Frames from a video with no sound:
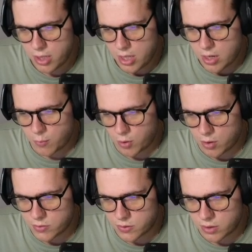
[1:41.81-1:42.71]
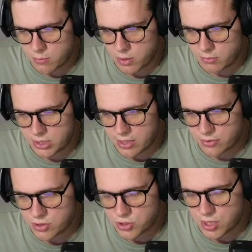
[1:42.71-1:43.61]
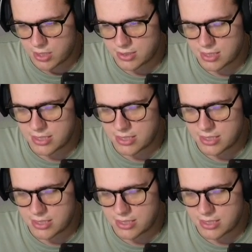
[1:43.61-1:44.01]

and we're also going to be able to get the shots